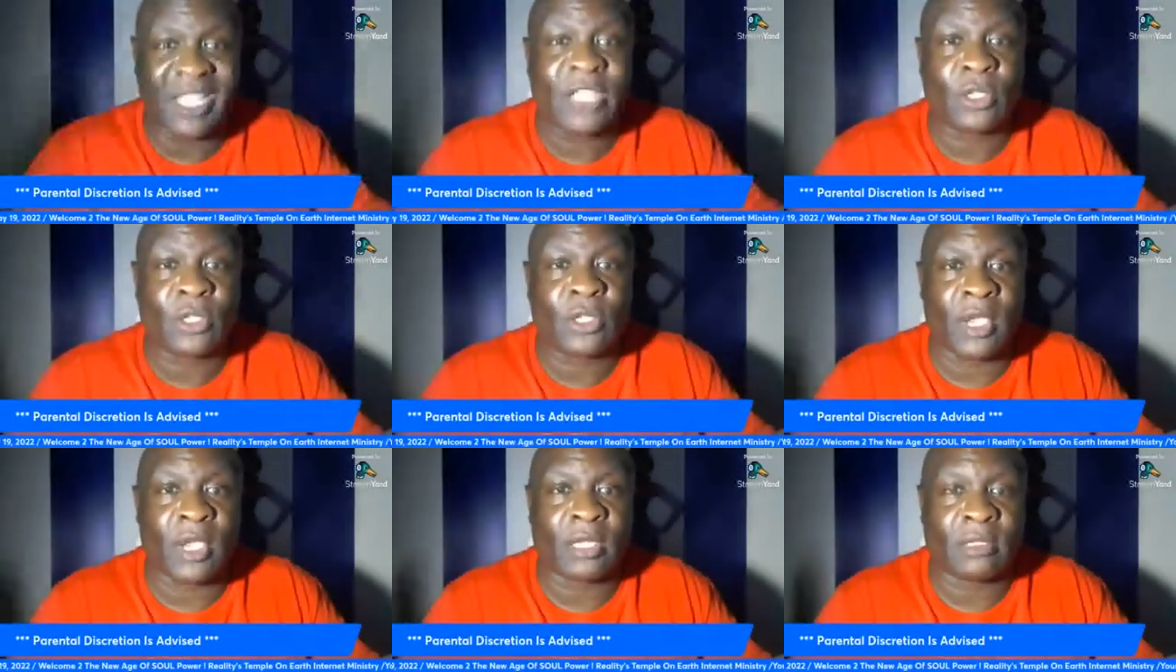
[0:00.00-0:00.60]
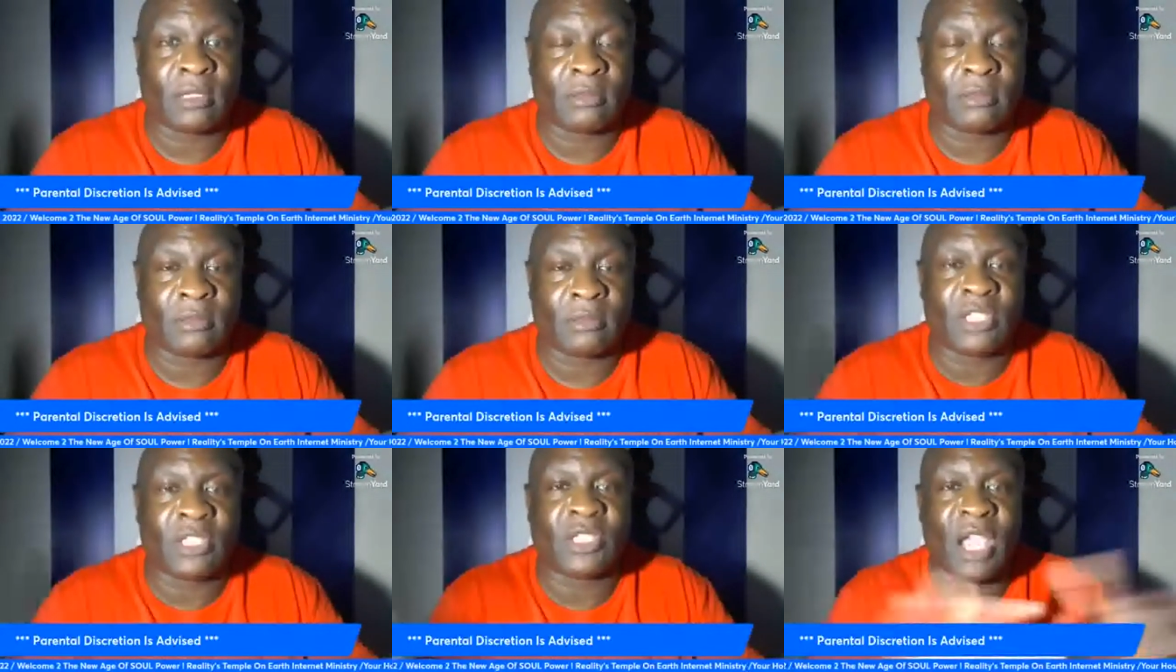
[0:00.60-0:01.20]
integrated,
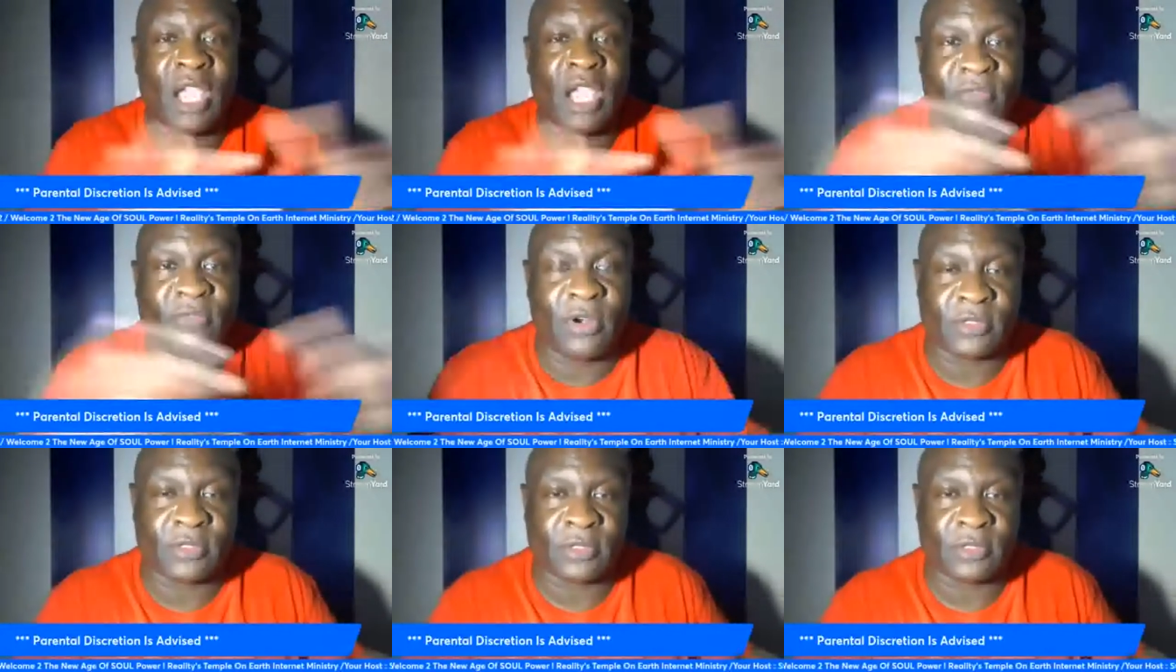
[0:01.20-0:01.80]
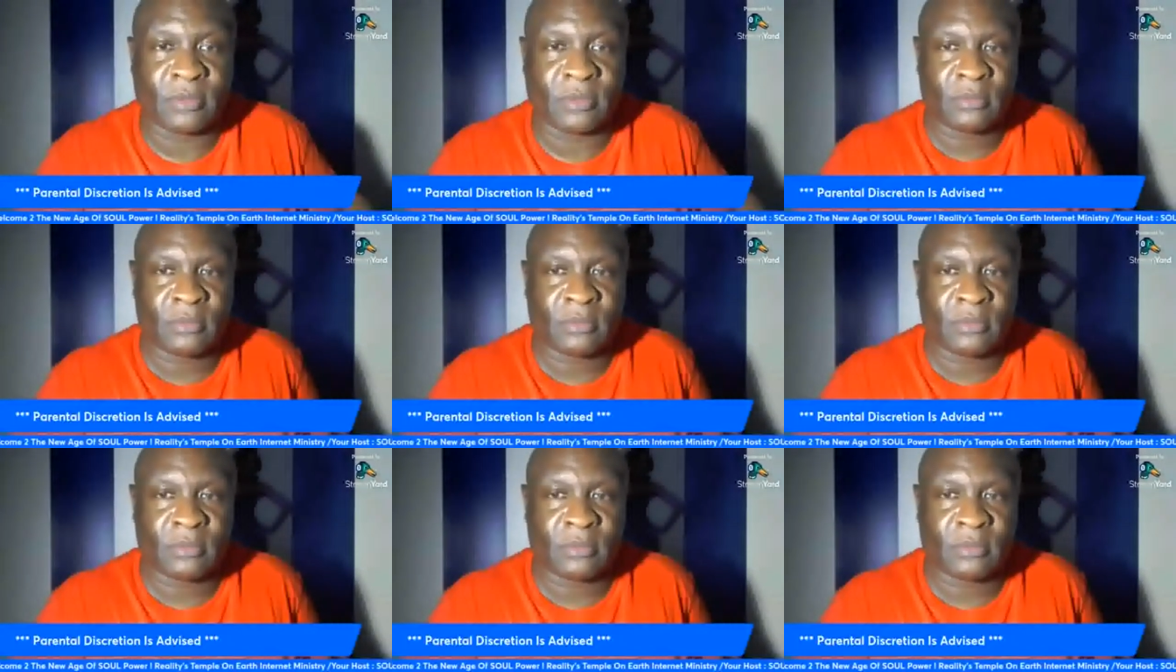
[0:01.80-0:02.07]
it's diverse.